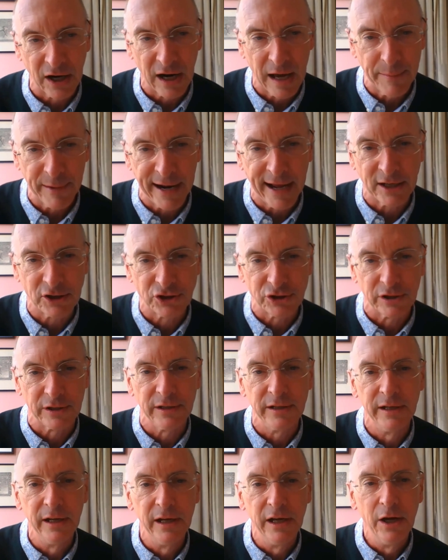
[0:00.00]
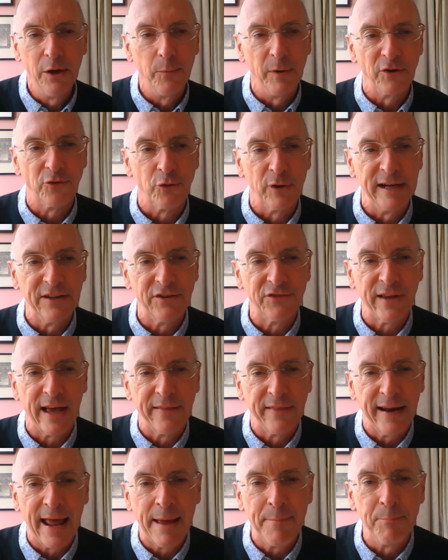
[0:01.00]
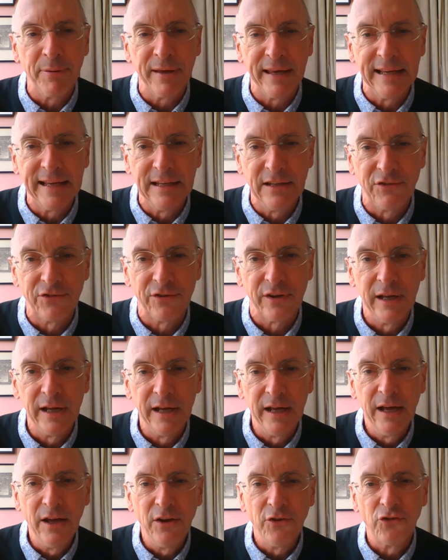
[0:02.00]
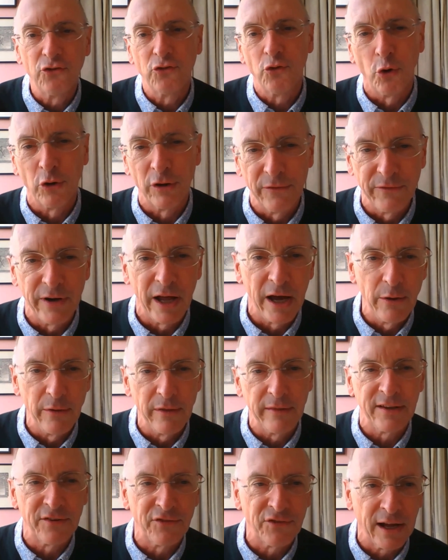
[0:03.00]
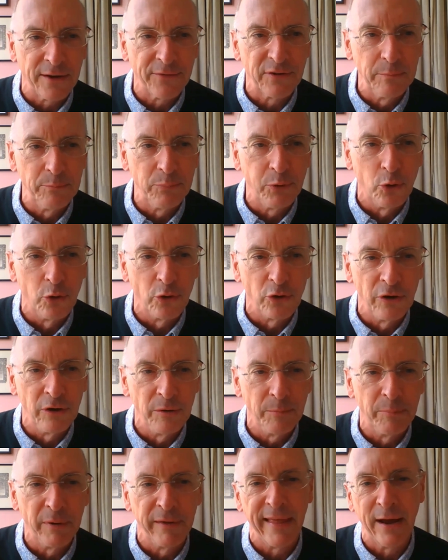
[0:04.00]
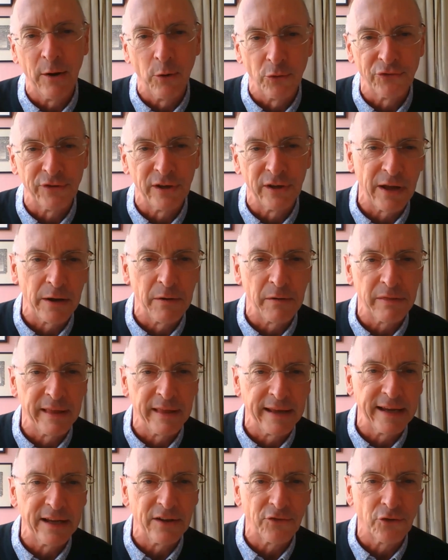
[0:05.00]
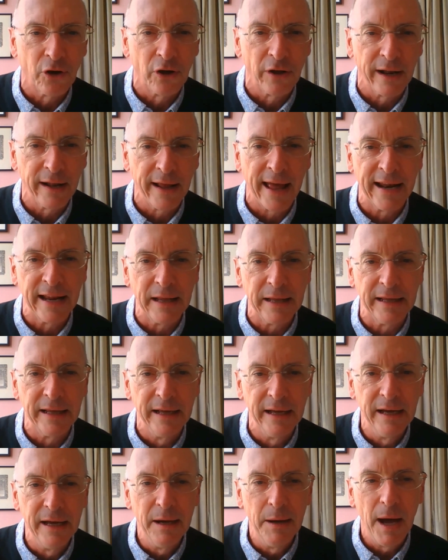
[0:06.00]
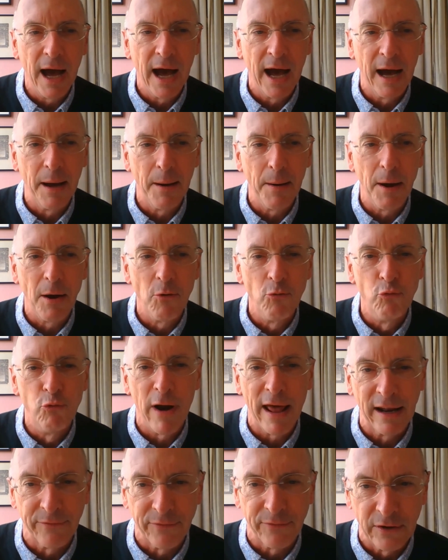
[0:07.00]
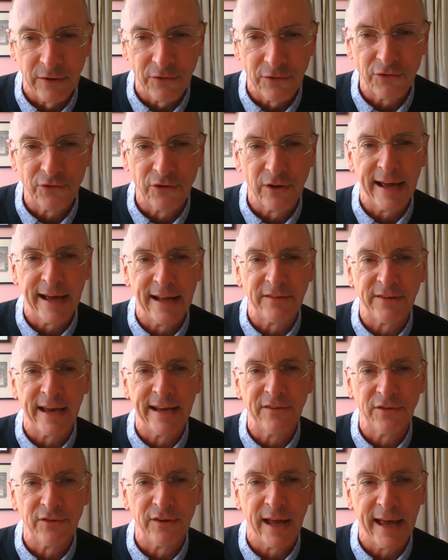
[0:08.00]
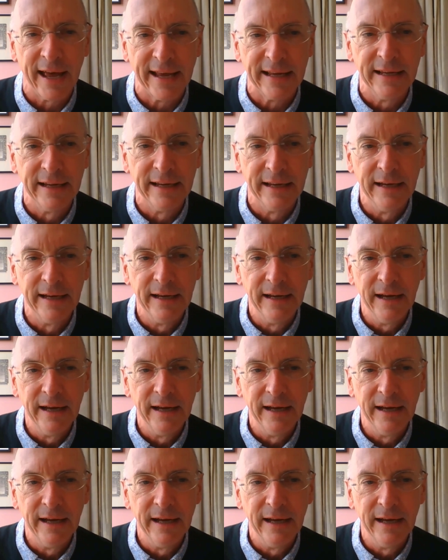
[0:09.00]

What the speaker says: for climate action, which really said that MPs sort of know that this stuff's important, but they also don't think it's got any relevance to their day-to-day